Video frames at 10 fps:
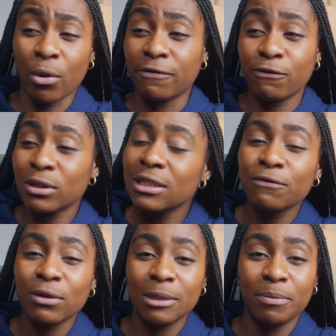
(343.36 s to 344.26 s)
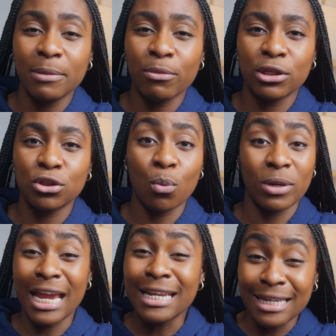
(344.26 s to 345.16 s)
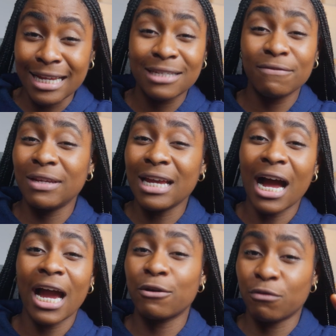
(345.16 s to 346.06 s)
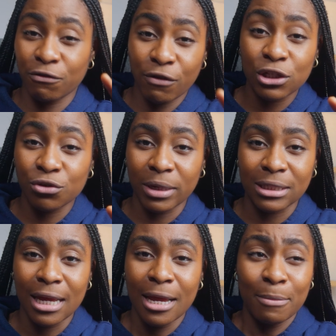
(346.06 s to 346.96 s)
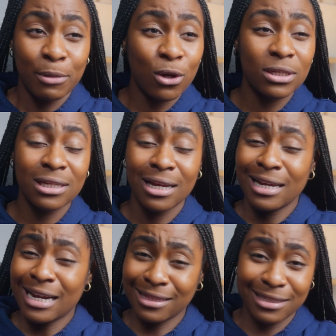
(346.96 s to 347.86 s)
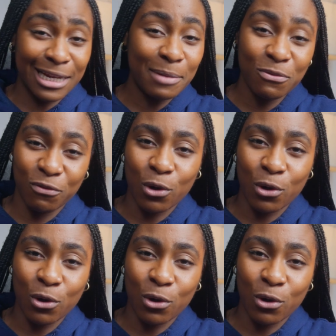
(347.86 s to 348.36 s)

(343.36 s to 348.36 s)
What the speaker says: or a 1440p monitor with a natively high refresh rate, because at the time of